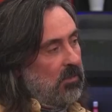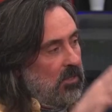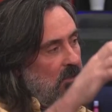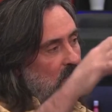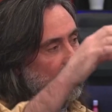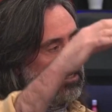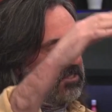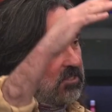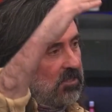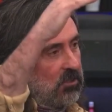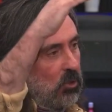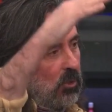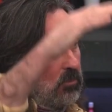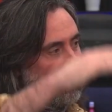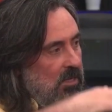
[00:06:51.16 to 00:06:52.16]
But now that it's a
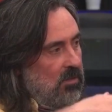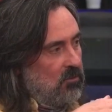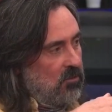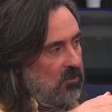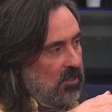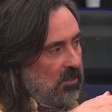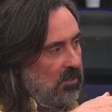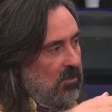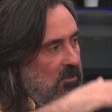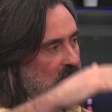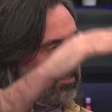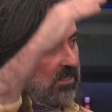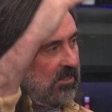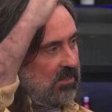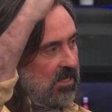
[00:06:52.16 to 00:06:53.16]
top-down thing, now the
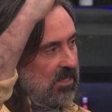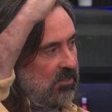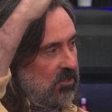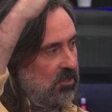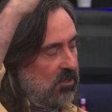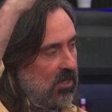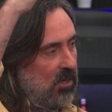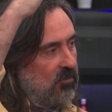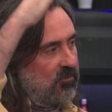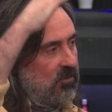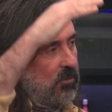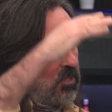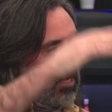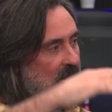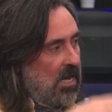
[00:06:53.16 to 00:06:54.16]
diktats just come
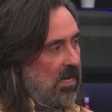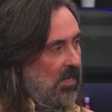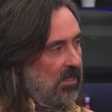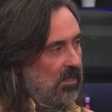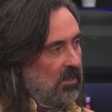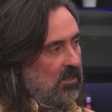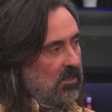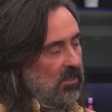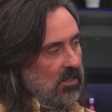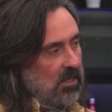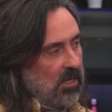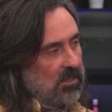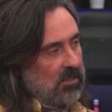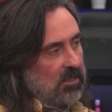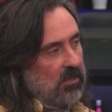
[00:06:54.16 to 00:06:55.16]
from on high,
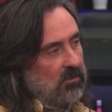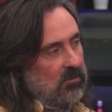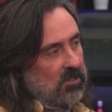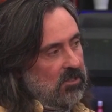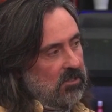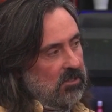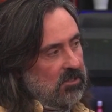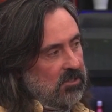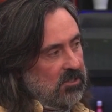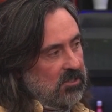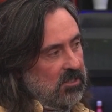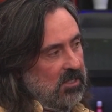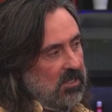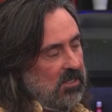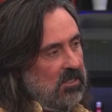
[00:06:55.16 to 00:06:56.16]
and
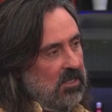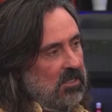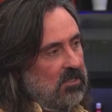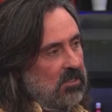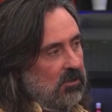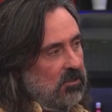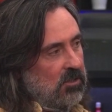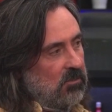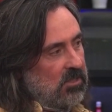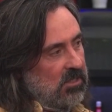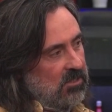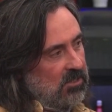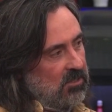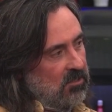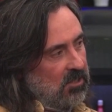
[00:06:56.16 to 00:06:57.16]
councillors indulge
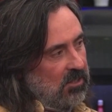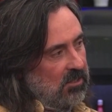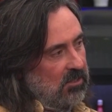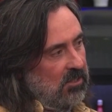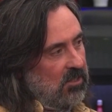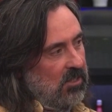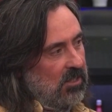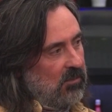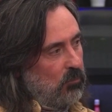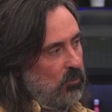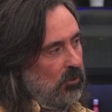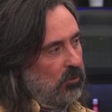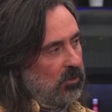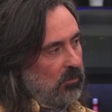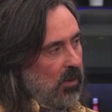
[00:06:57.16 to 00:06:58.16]
themselves in thinking that they
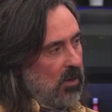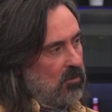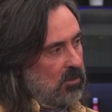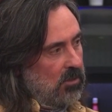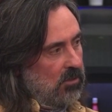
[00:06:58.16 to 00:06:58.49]
wield the power.